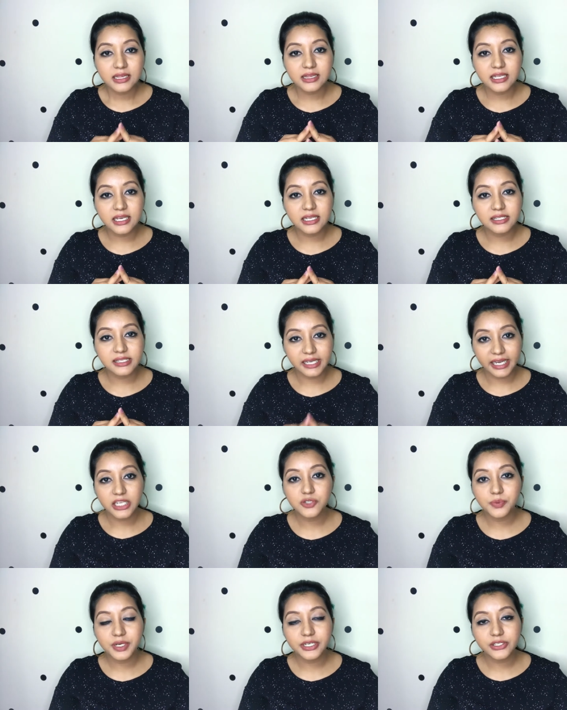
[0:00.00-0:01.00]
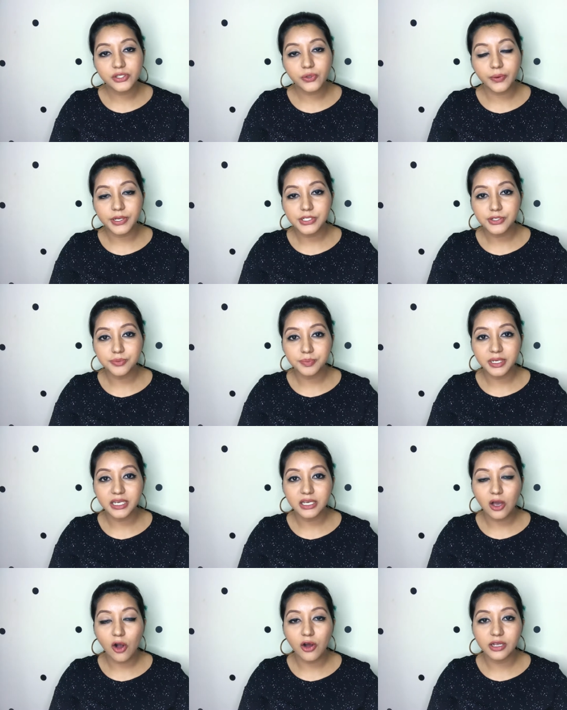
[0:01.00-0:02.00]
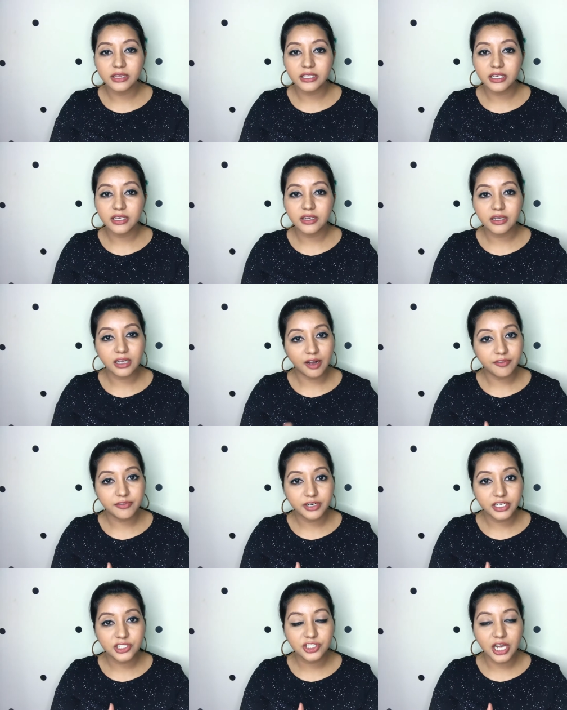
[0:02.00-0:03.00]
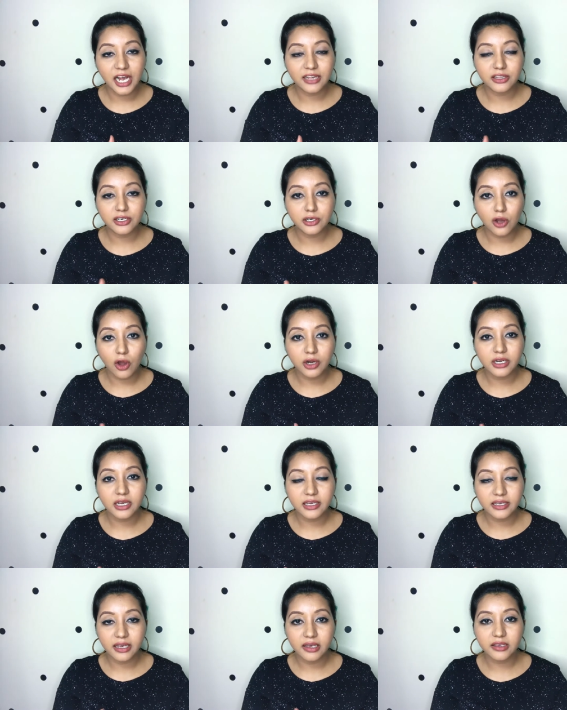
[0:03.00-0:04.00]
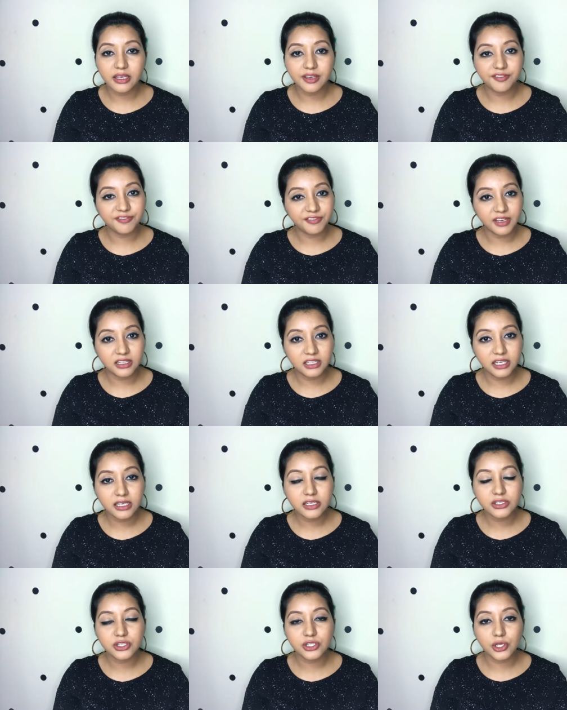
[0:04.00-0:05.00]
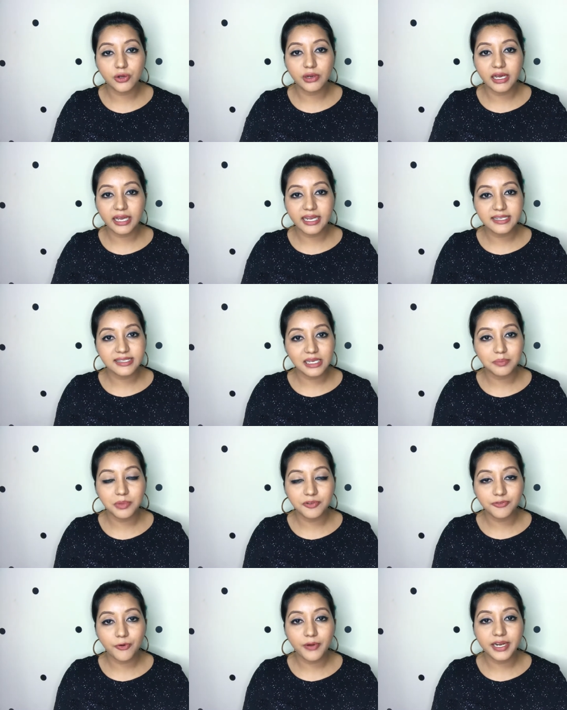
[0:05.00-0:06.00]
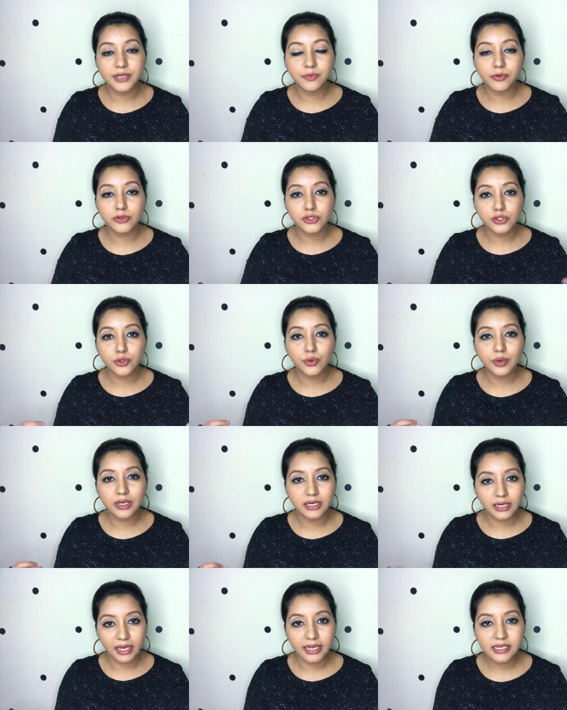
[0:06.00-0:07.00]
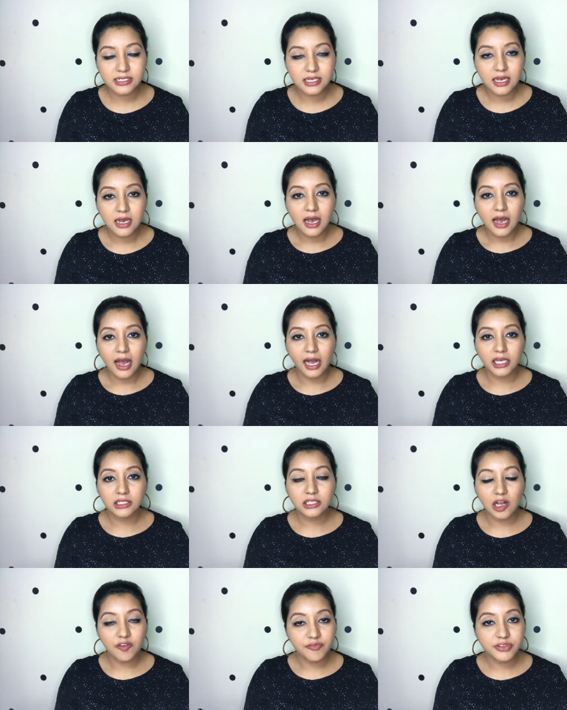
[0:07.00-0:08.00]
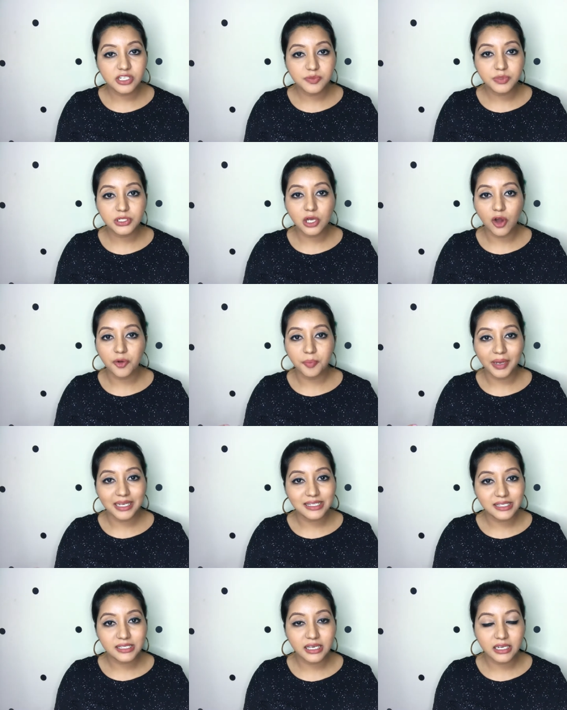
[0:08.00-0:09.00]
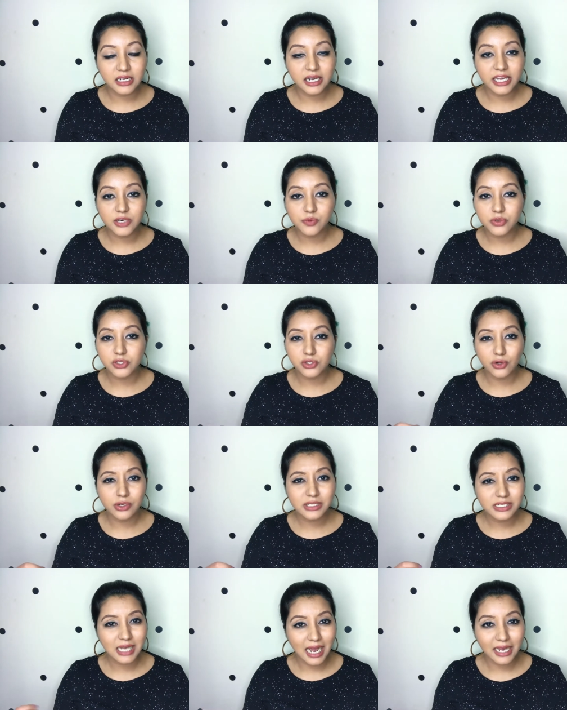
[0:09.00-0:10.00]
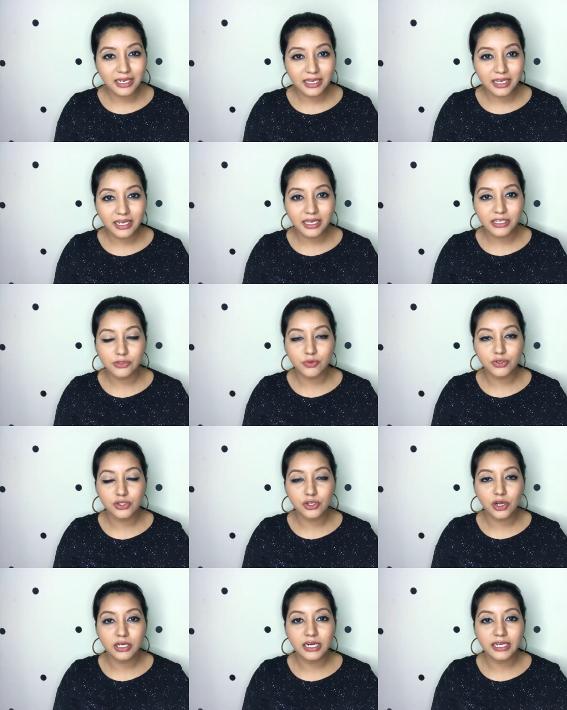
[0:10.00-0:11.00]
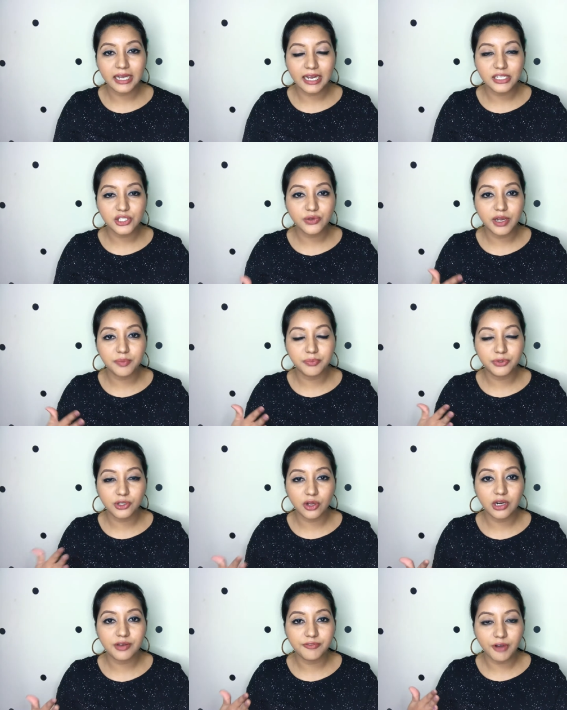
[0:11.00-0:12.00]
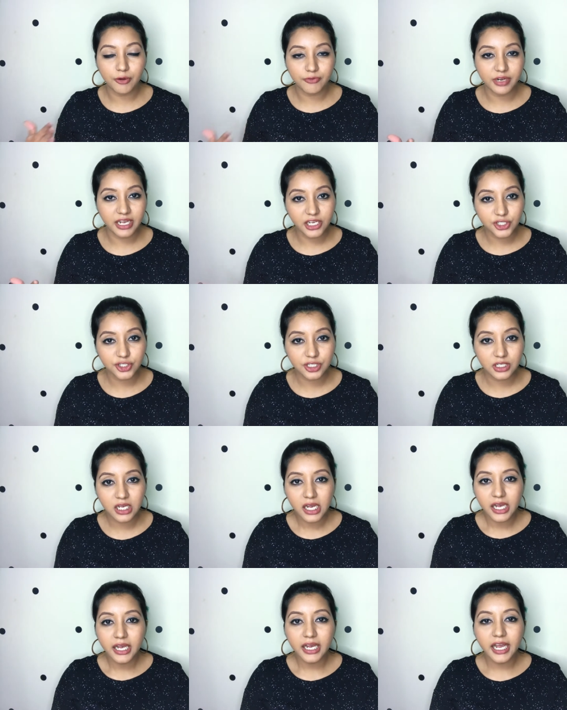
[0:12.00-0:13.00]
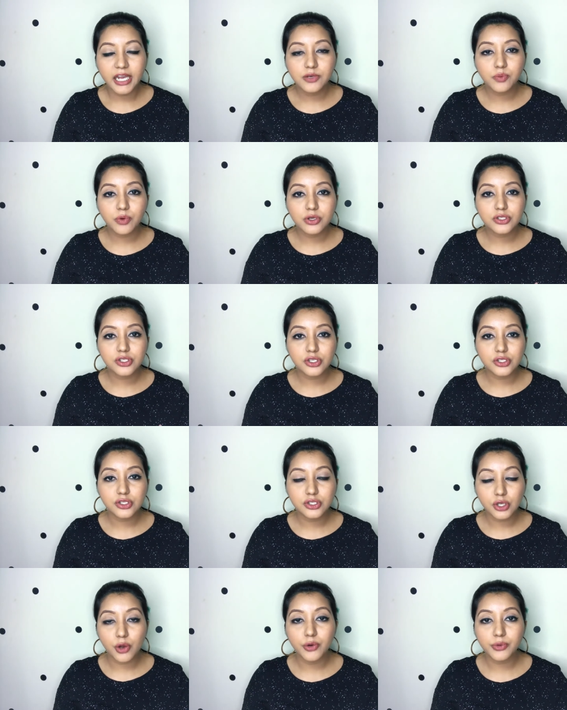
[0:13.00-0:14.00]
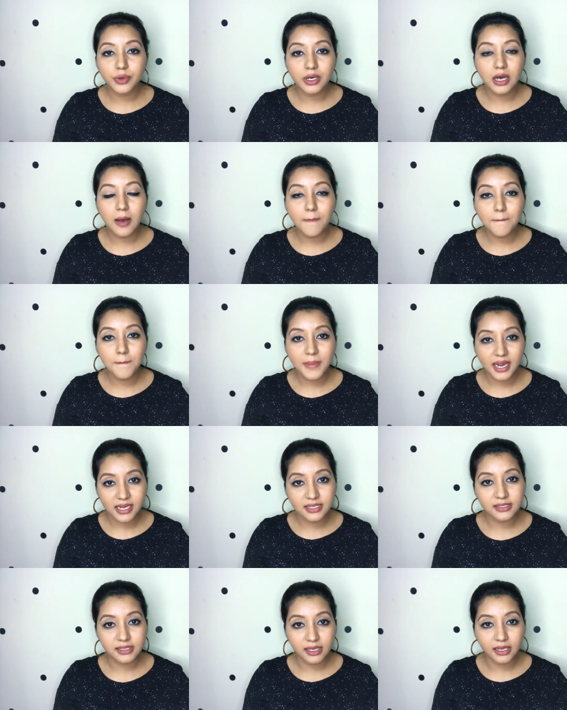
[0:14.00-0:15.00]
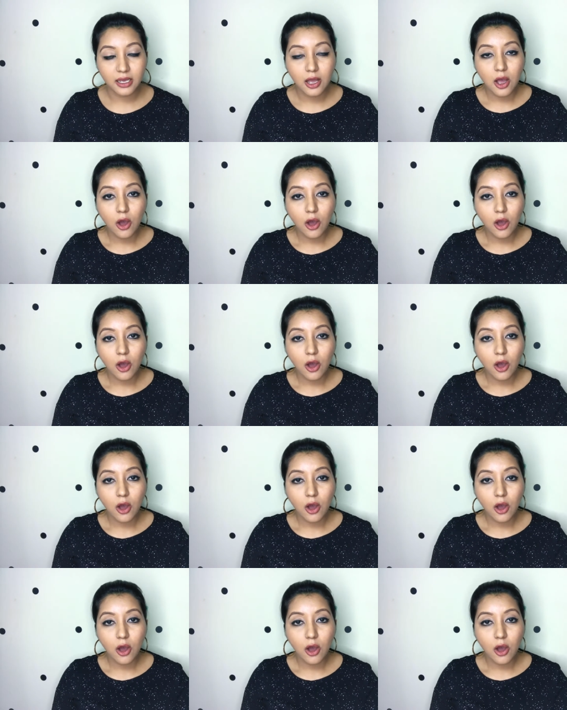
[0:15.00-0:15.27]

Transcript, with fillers: The second one is going to be on the coverage and the non-cakey feeling. So like I said before, it was so light and comfortable on my skin. It was not tacky, it was not like as though I put on a foundation. It was so amazing.